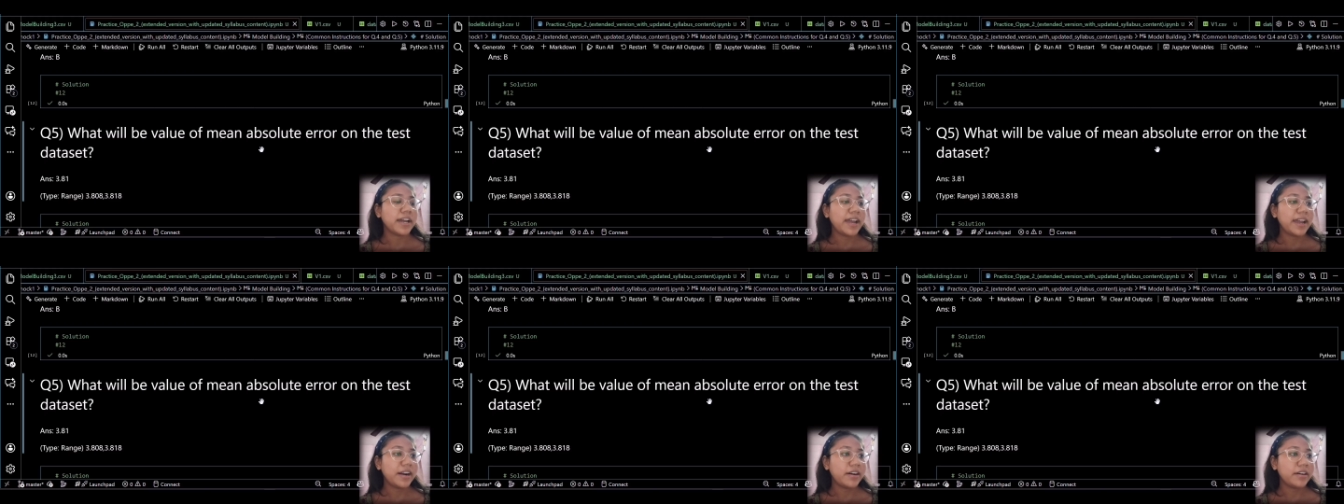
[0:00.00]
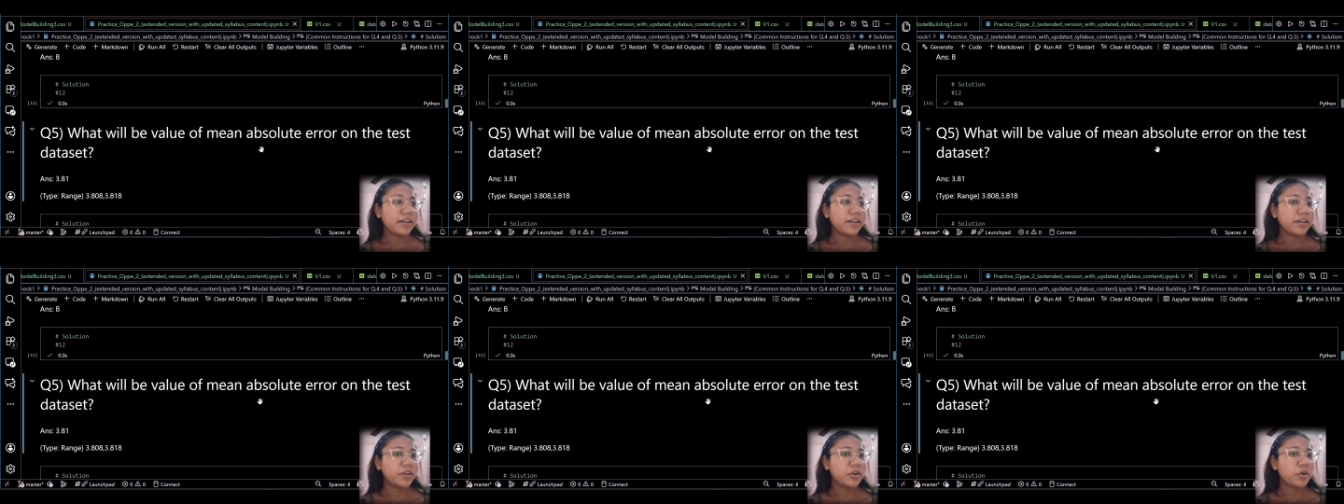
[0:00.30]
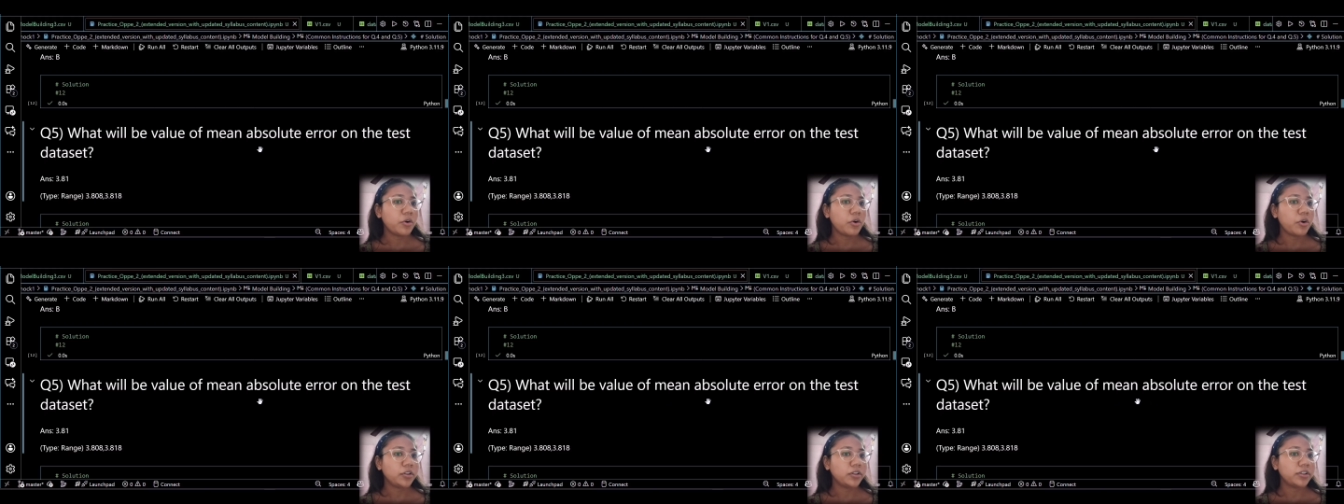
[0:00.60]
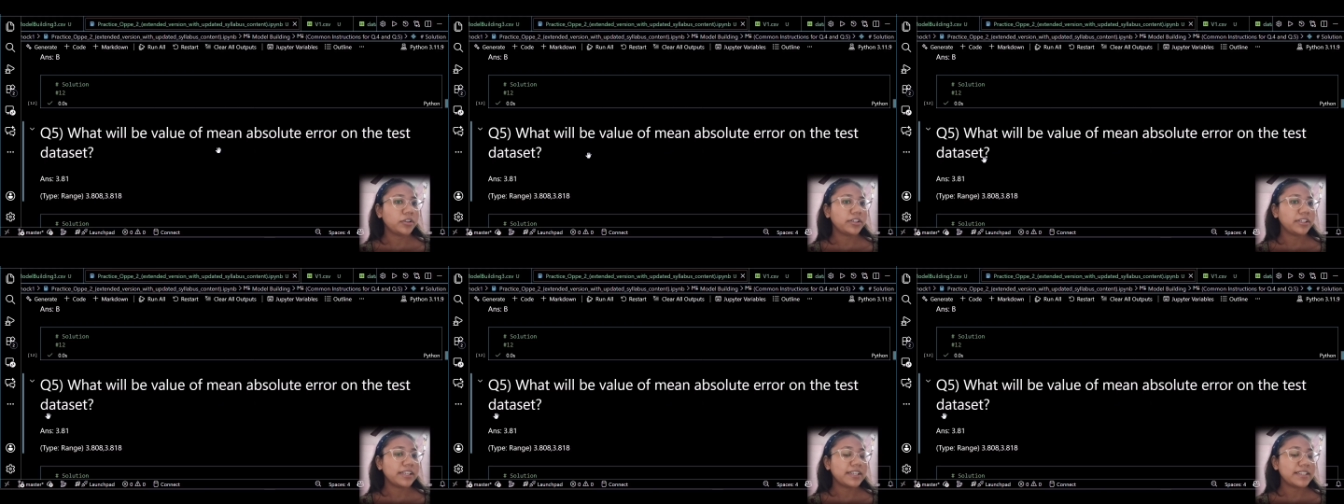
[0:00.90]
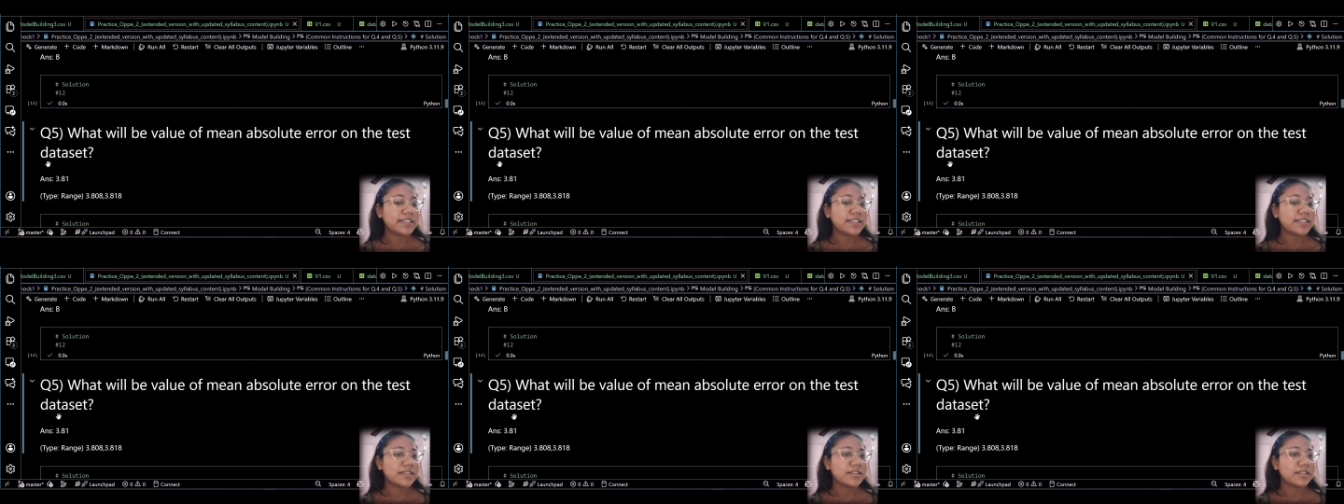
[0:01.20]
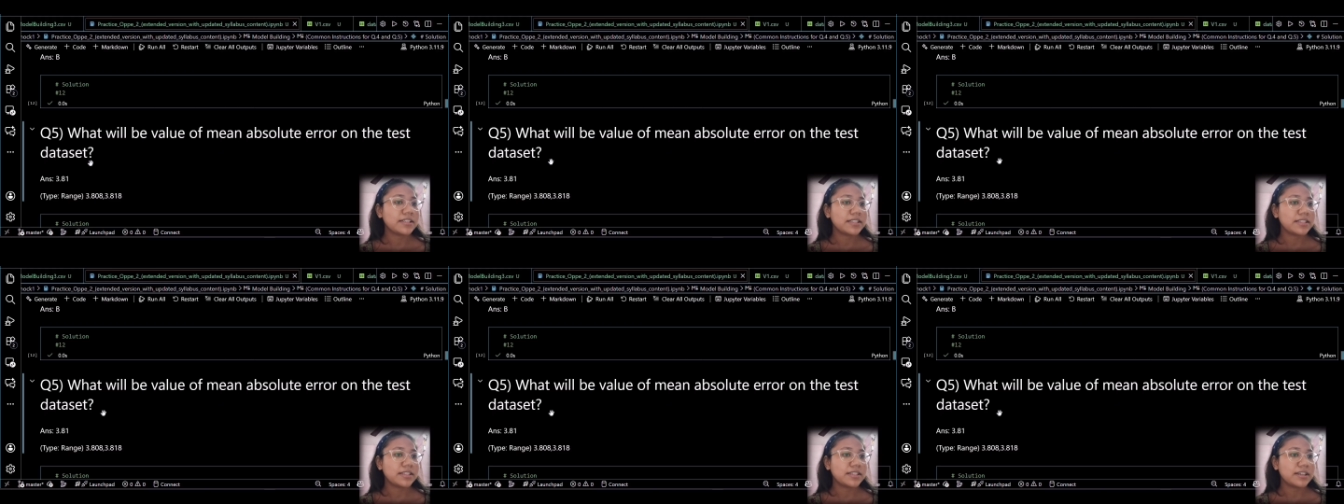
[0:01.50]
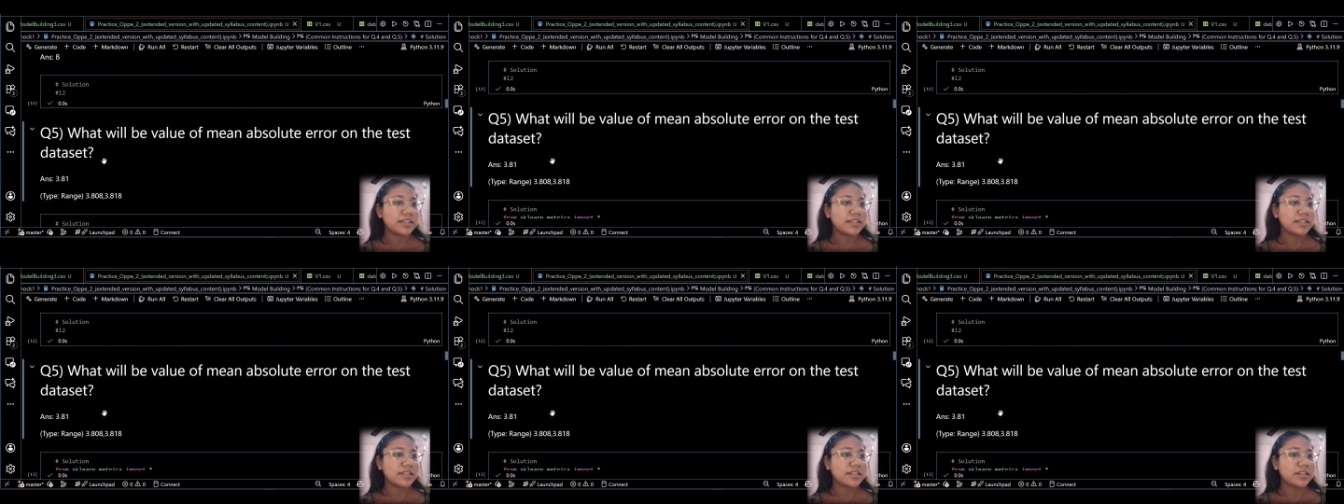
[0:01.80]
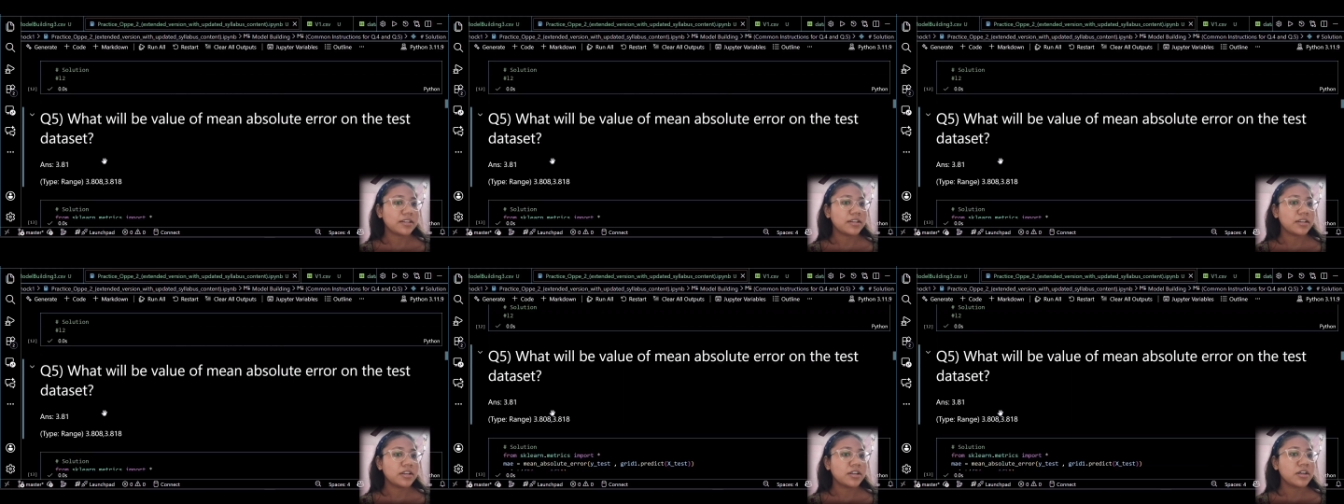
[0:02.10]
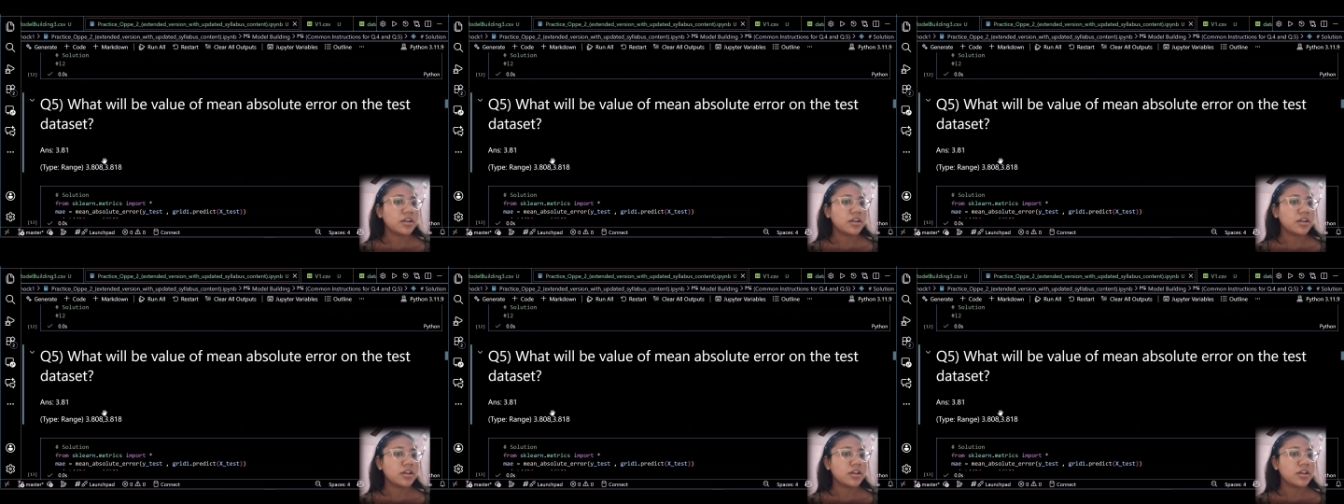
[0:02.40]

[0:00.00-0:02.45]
error on the test dataset?